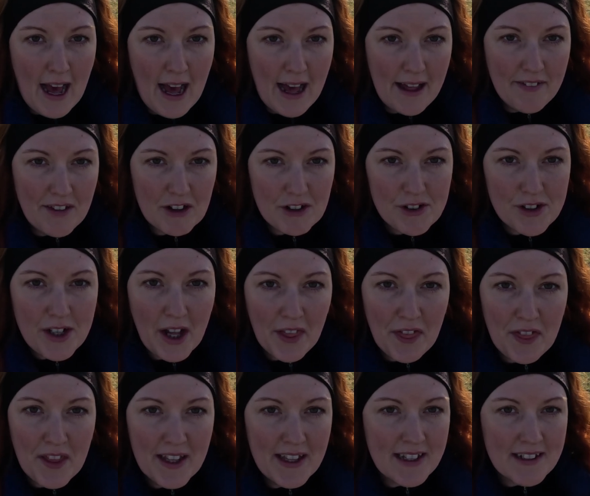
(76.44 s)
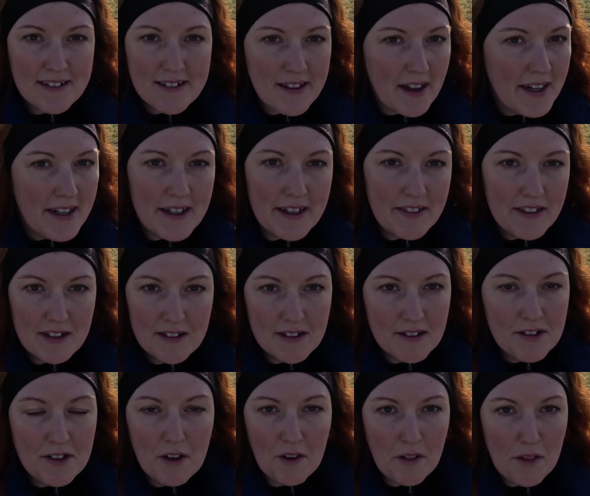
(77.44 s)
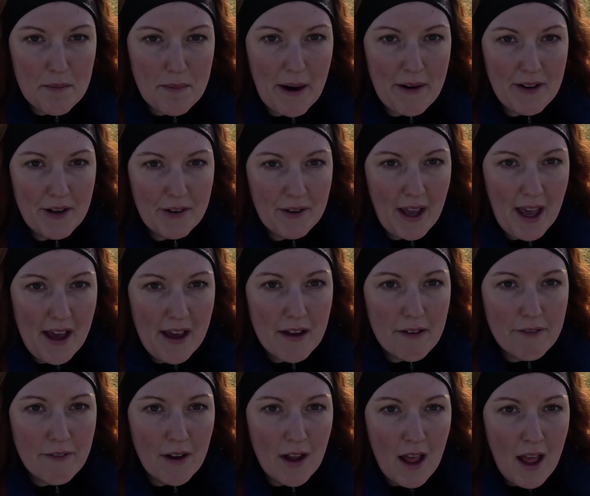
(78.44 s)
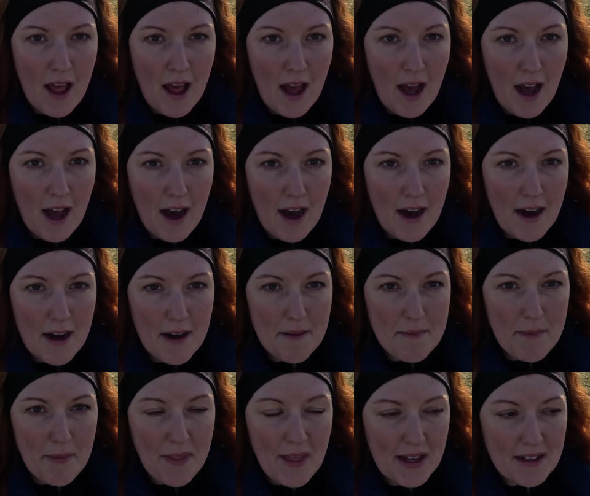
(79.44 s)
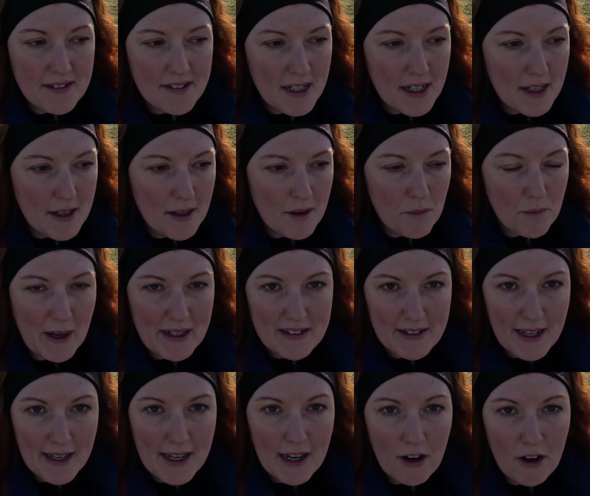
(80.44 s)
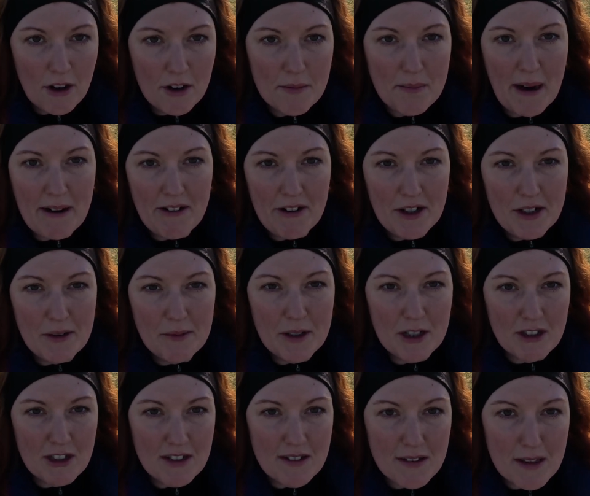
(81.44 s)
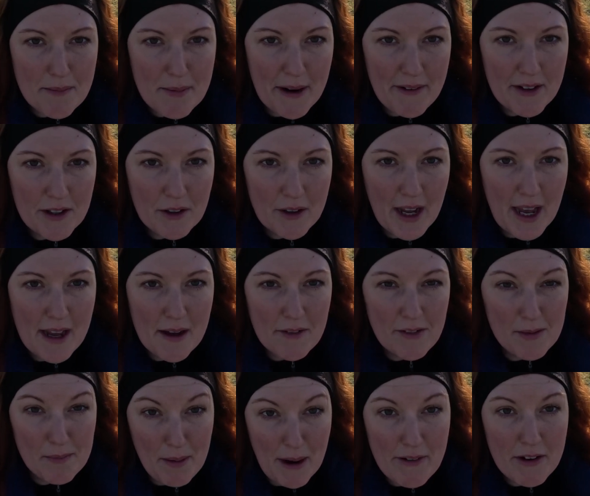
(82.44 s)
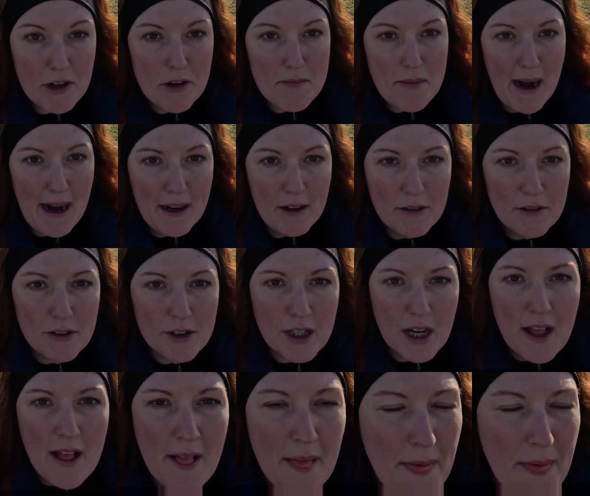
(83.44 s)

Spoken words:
and there's nothing inside it. This is not the burial cave. There's a West Kennet long barrow, which is the burial mound